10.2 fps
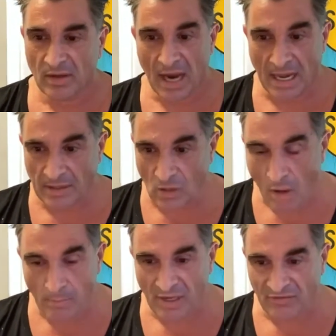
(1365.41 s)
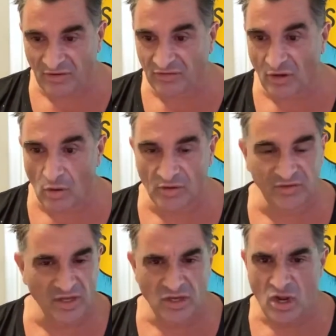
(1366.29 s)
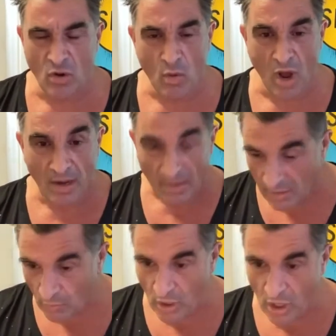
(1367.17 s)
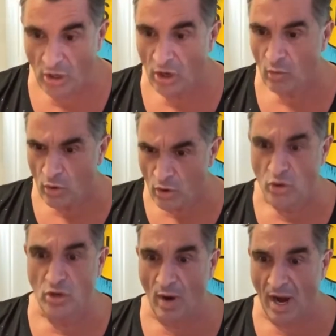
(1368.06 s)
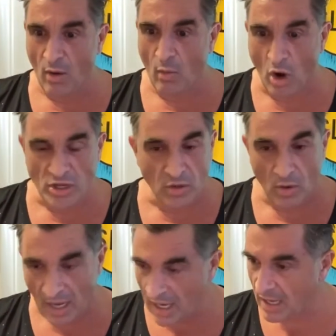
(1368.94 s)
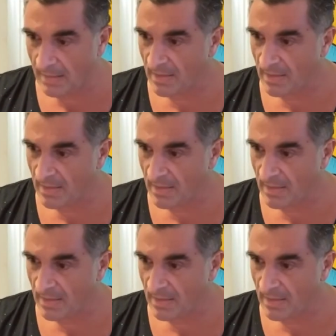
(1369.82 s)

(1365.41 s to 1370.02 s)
And God bless his soul, he said, you know what? We don't know who you are, what you are.